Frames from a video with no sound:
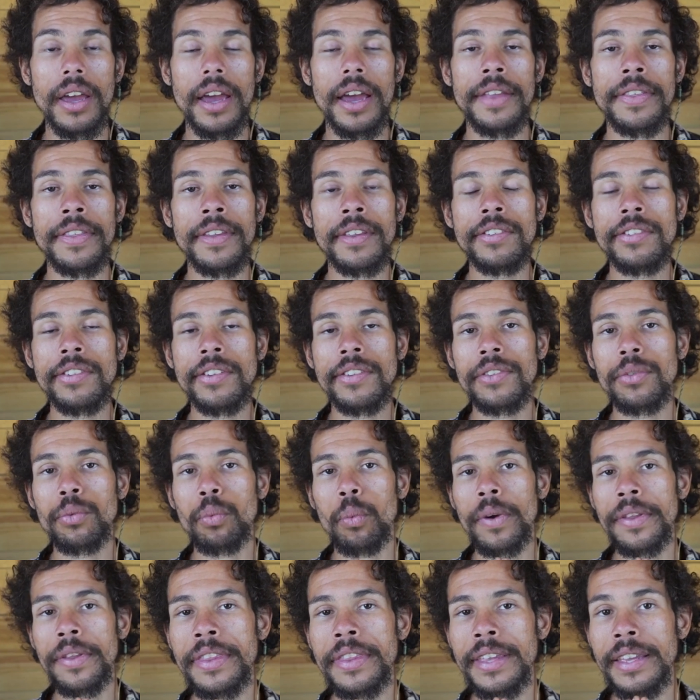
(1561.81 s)
And this is
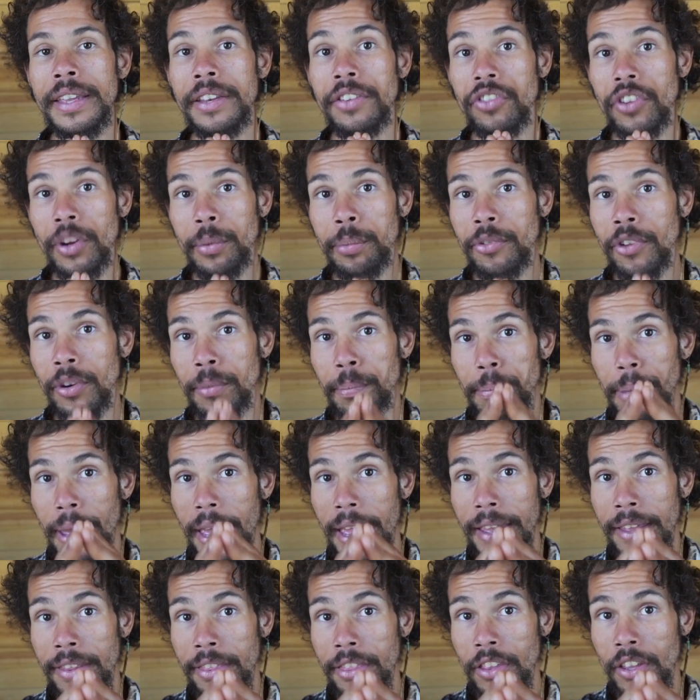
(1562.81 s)
the Egyptian
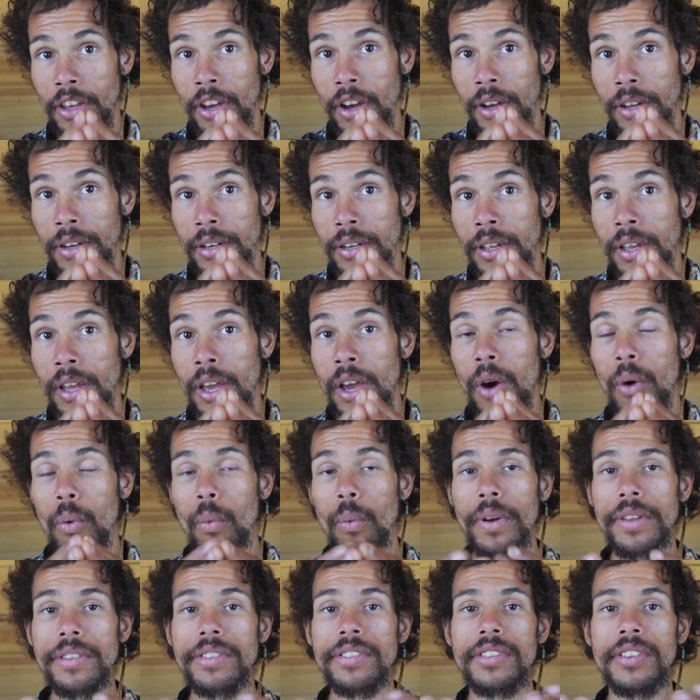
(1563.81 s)
pantheon
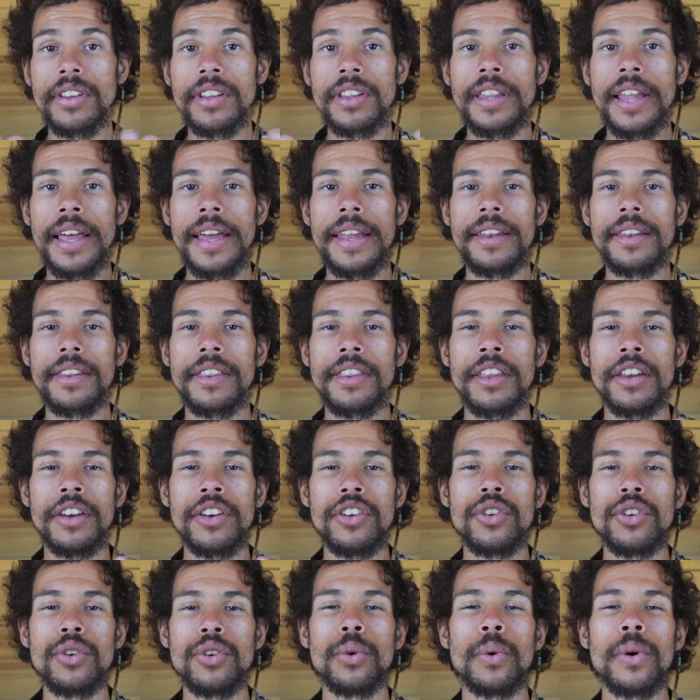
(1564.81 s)
wants to let the
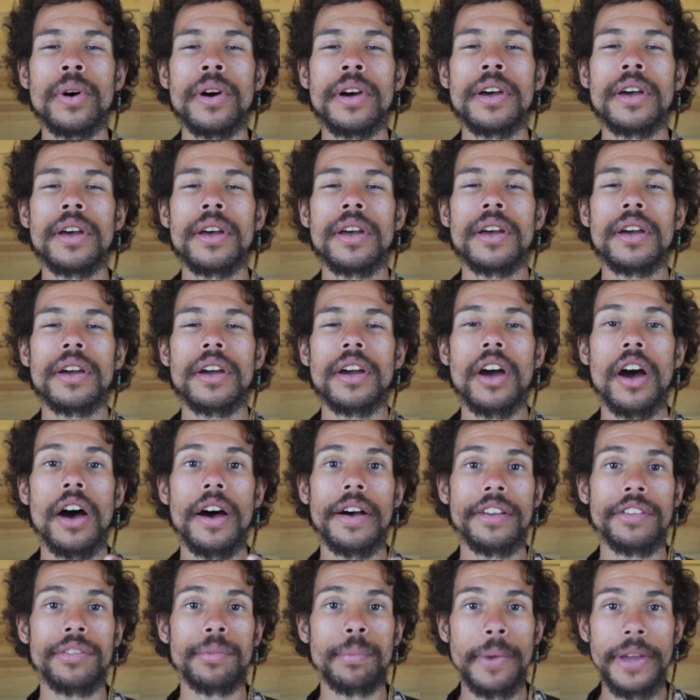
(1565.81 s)
new
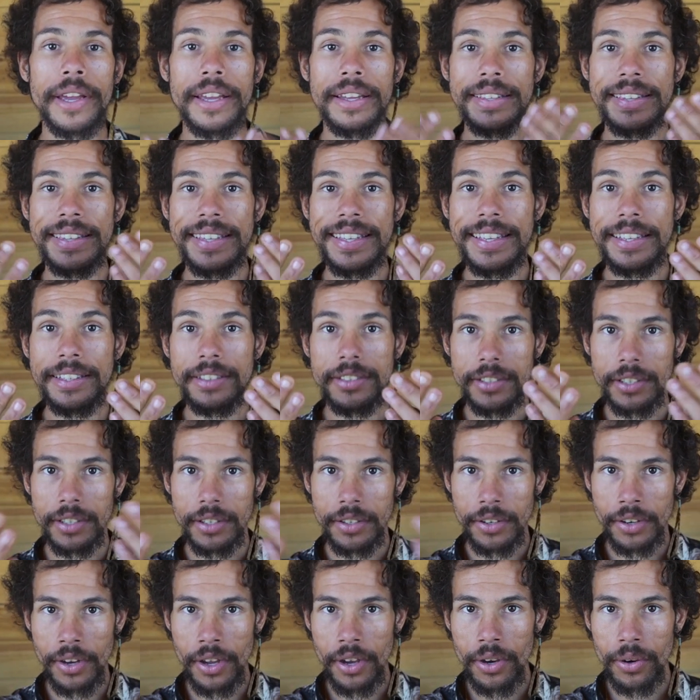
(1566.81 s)
cosmic elite
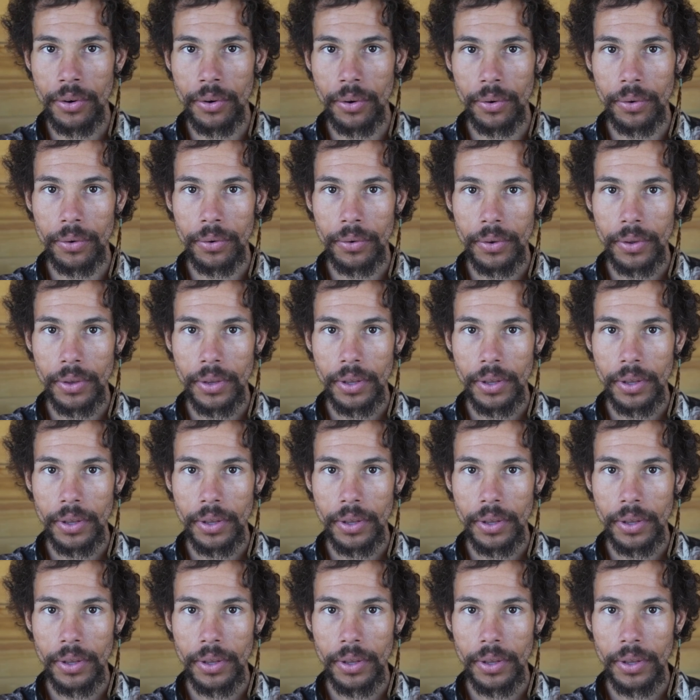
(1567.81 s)
know.